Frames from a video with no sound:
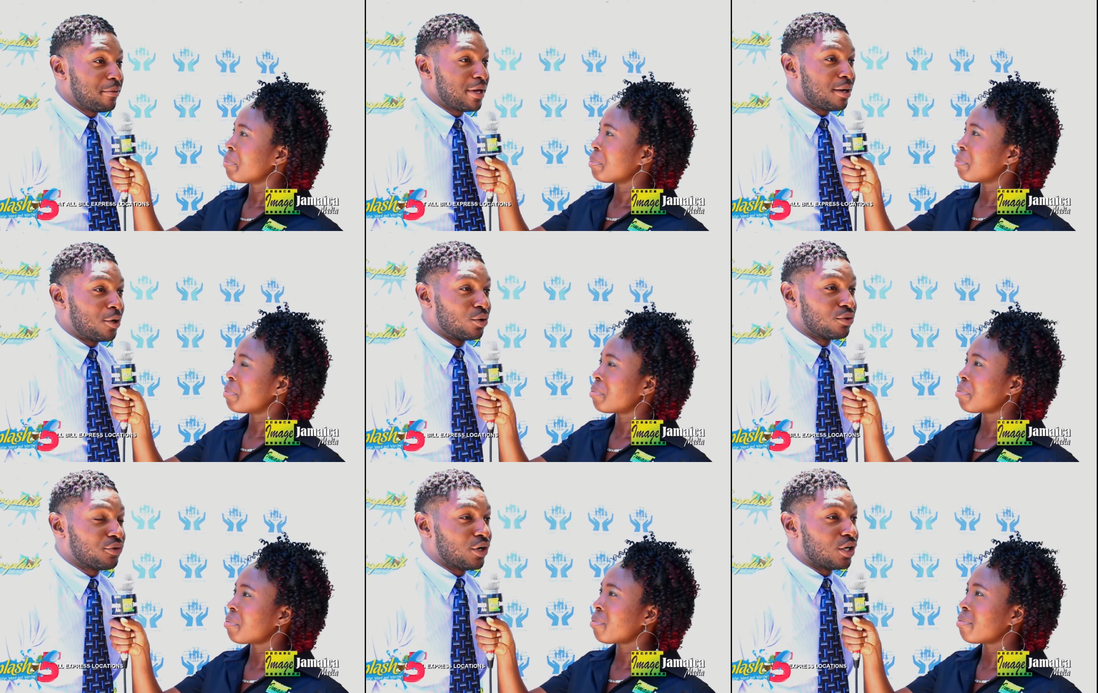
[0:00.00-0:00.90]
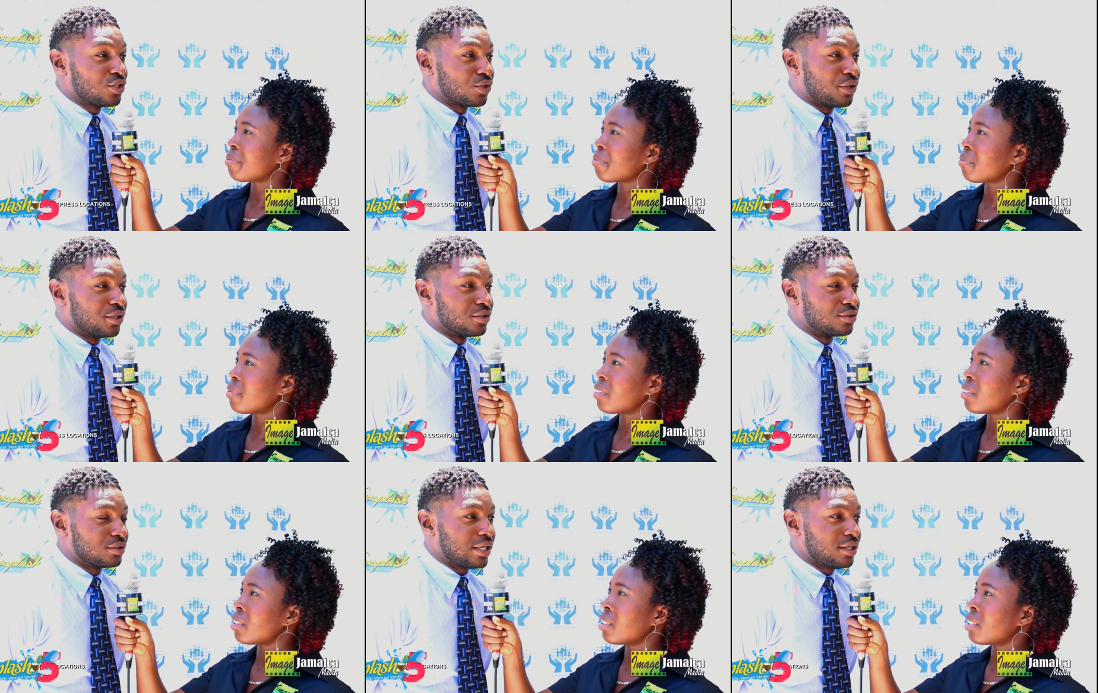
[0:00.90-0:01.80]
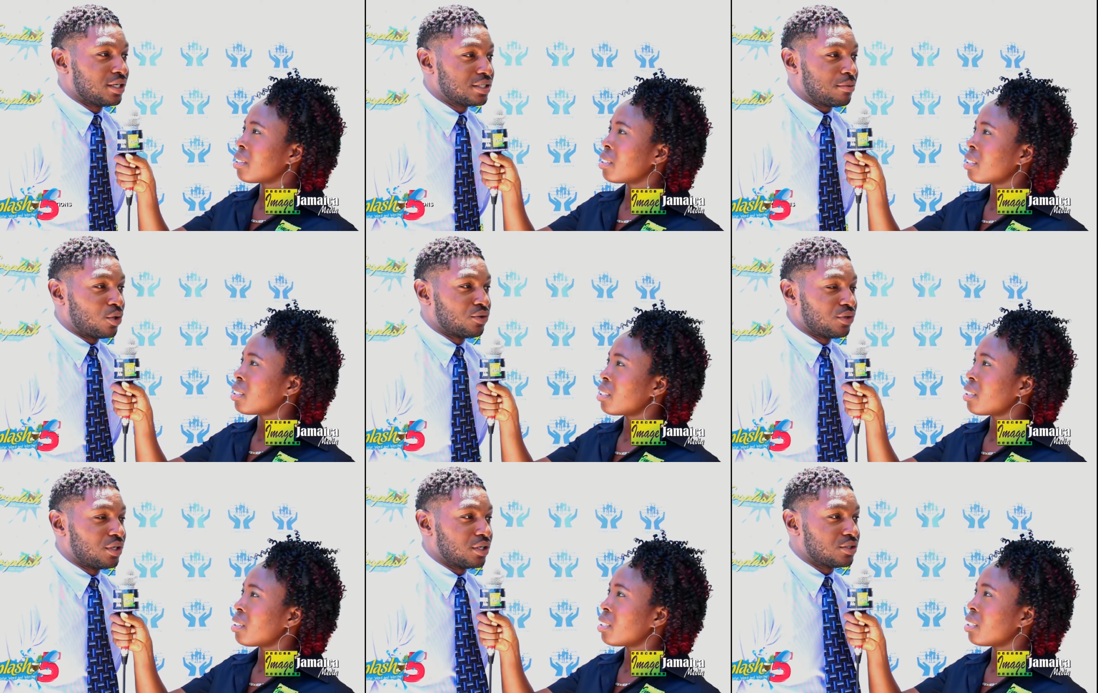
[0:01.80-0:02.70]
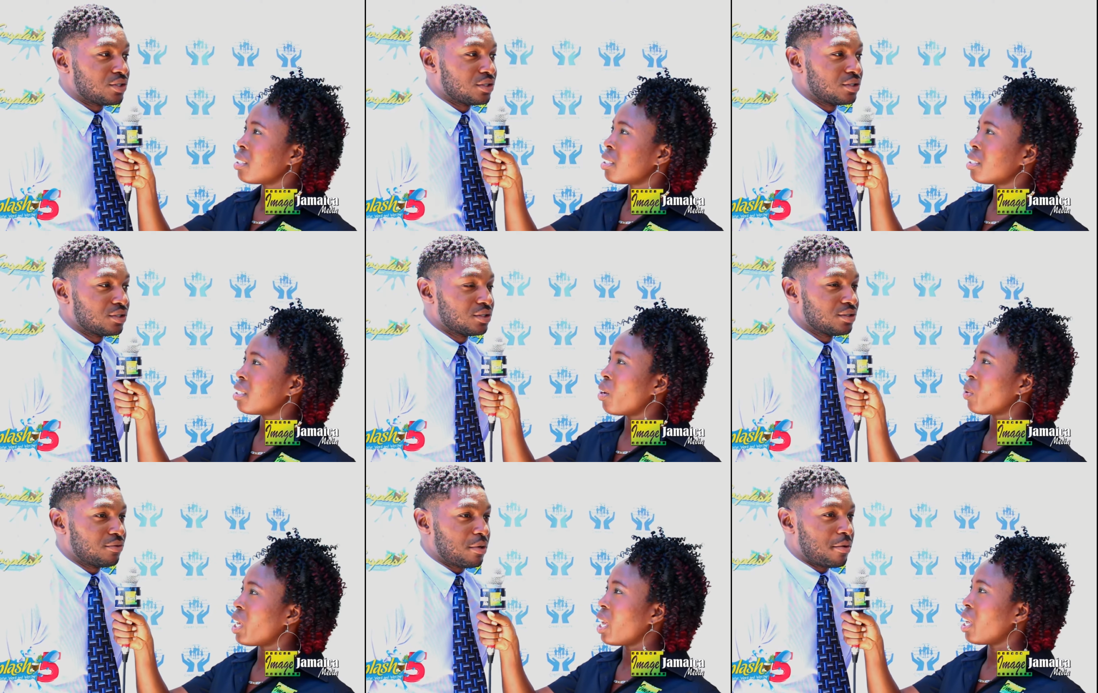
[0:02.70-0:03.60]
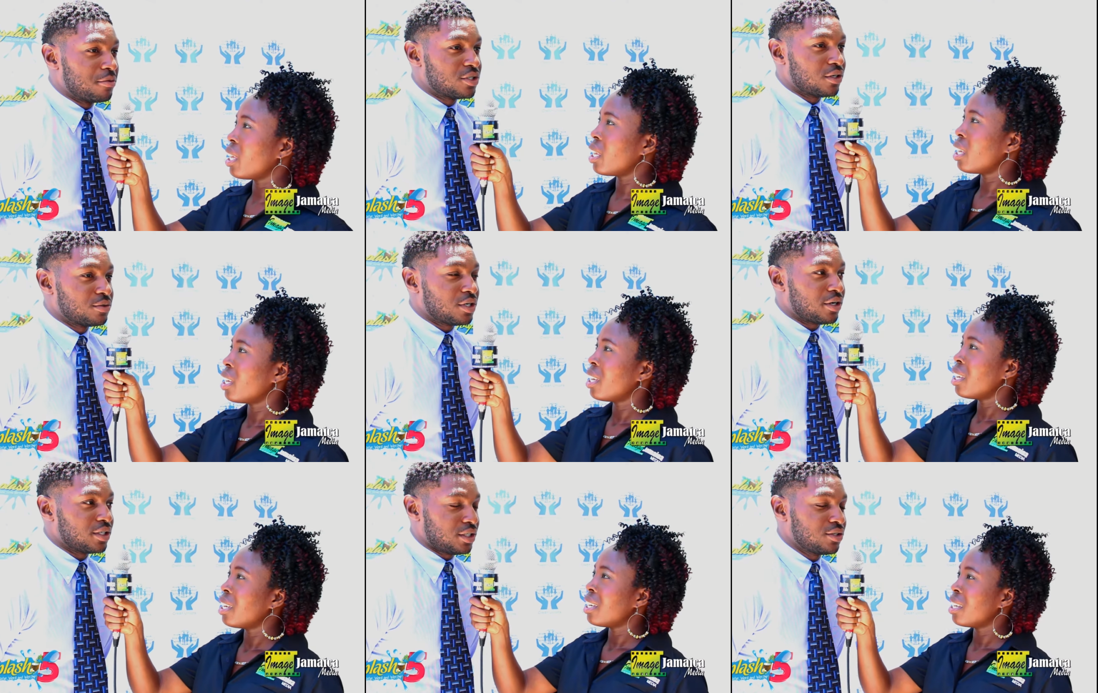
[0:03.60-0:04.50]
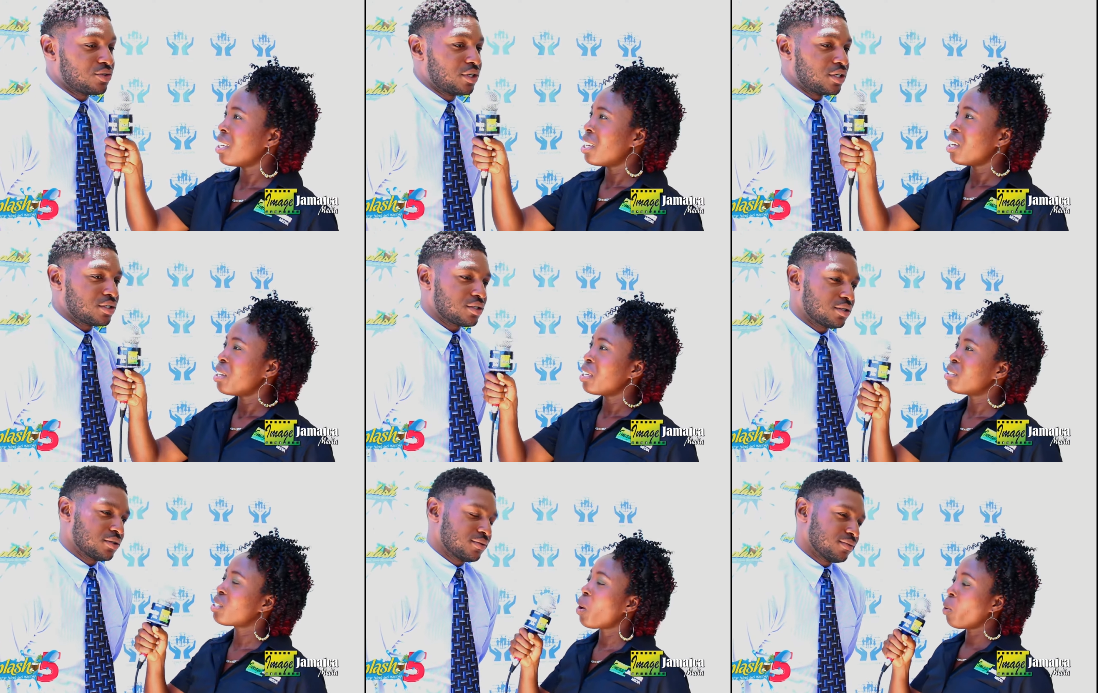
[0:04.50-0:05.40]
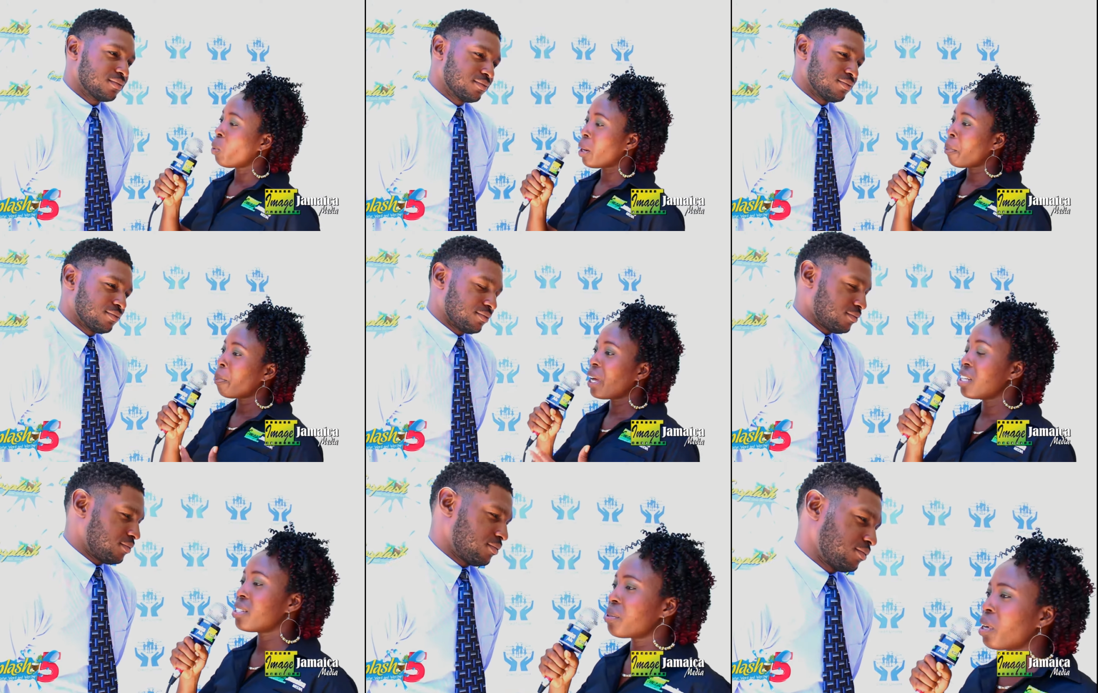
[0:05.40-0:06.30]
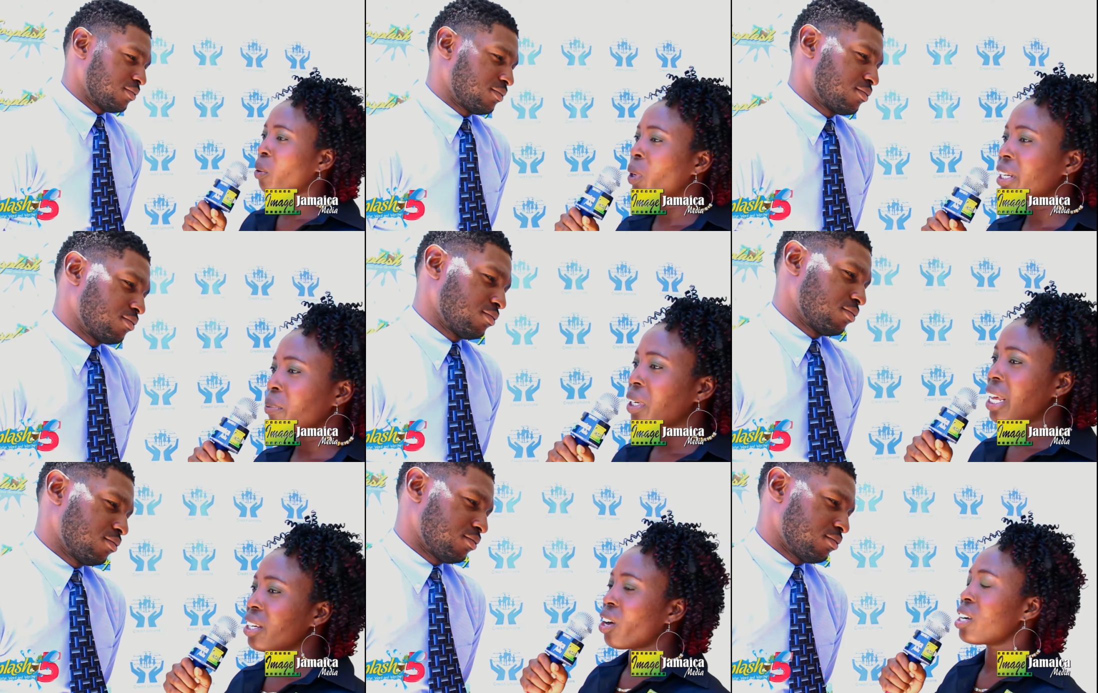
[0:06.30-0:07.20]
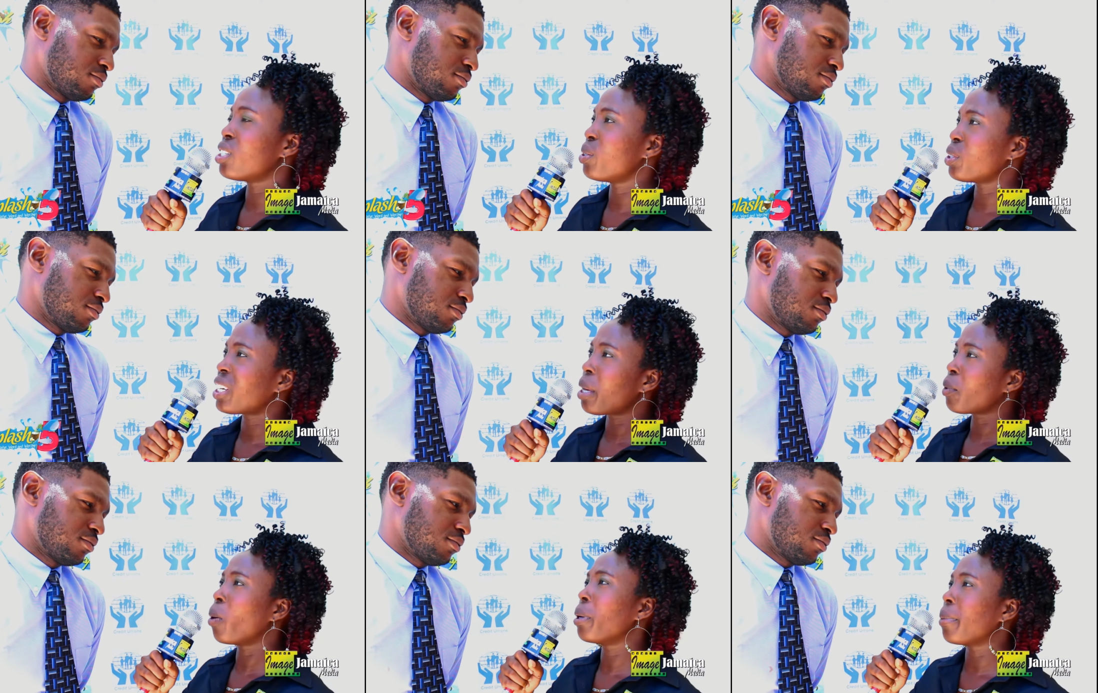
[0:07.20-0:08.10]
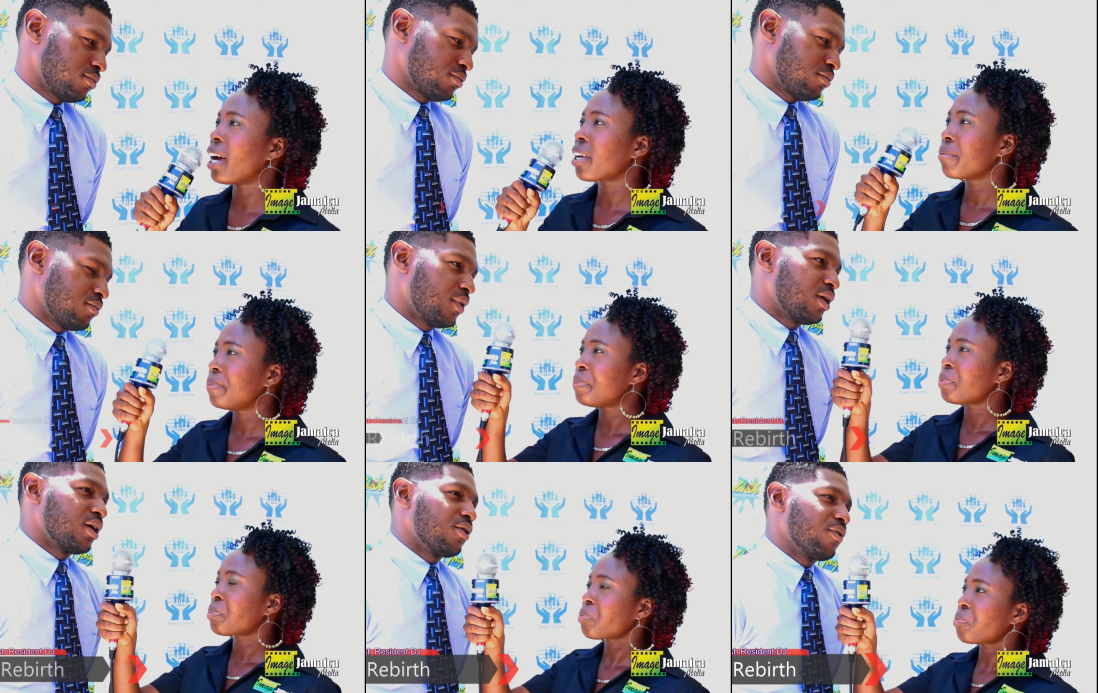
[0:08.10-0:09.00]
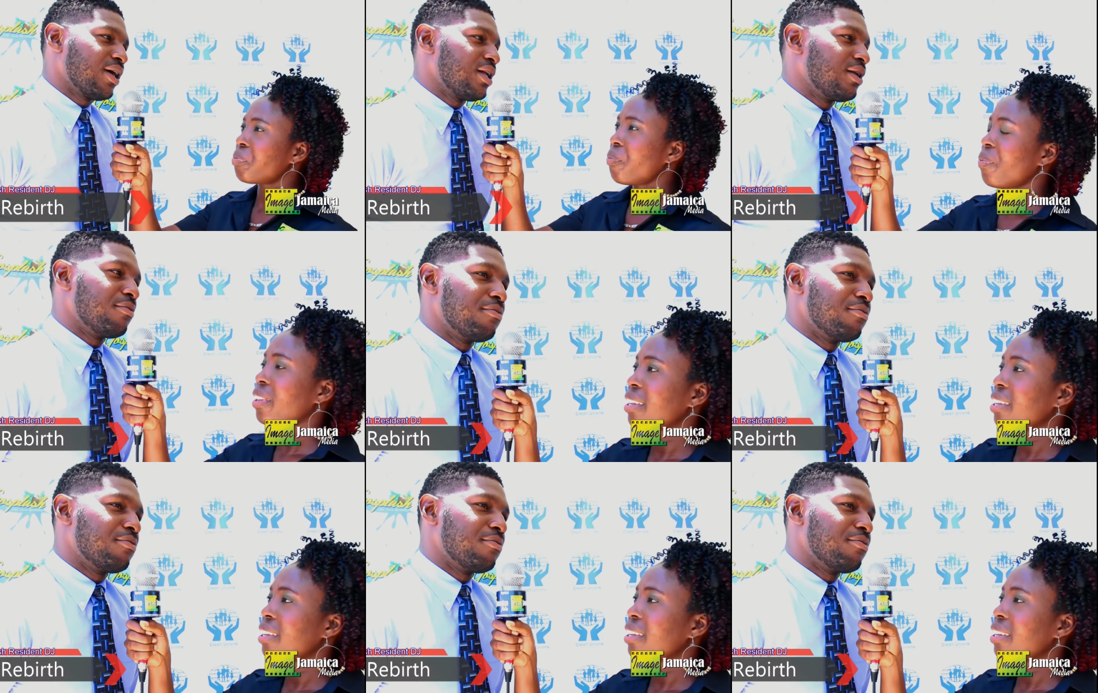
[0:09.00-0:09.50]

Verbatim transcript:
Speaker 1: maybe about three or so, you know. I think it's about three years. If my memory serves me correct, yeah, three years.
Speaker 2: So, what propels you, or what what encourages you to keep coming back?
Speaker 1: Well,